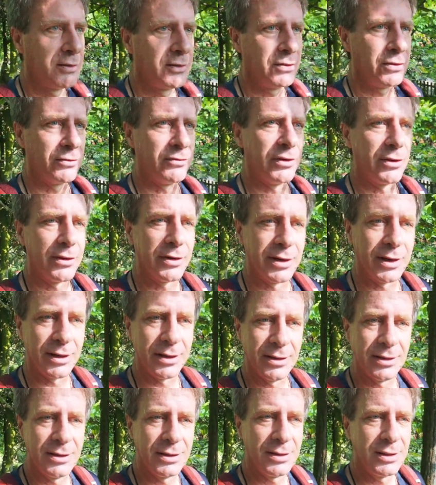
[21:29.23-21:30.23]
They're very
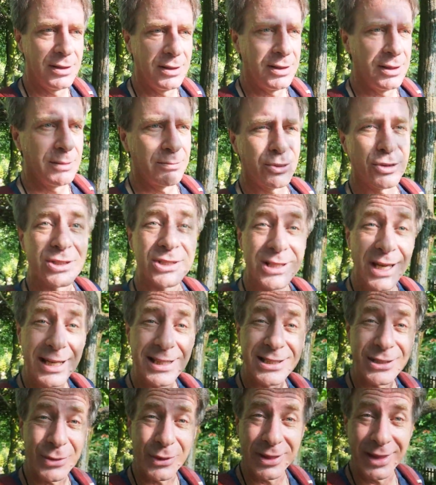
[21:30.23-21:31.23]

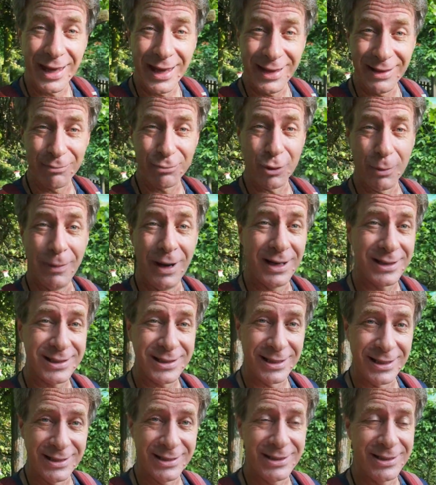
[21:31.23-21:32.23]
precise with that
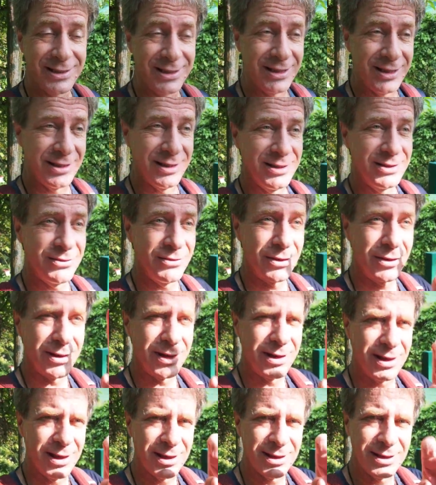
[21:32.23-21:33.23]
proboscis,
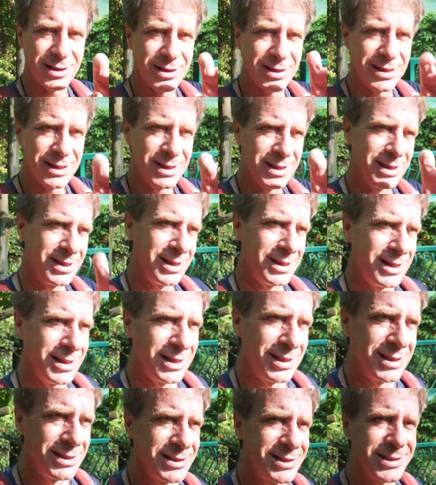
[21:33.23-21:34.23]
very
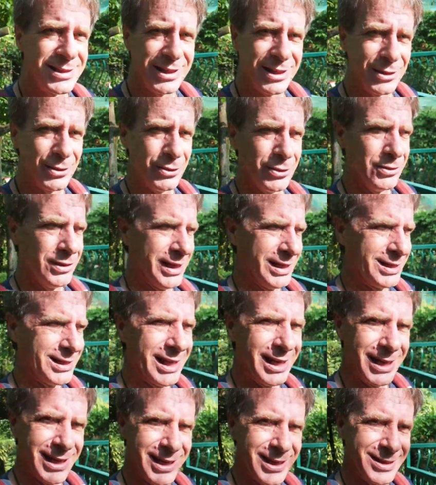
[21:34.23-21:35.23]
skilled at
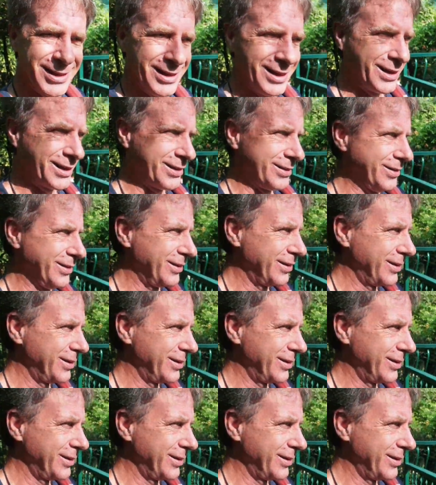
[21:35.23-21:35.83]
getting at the nectar.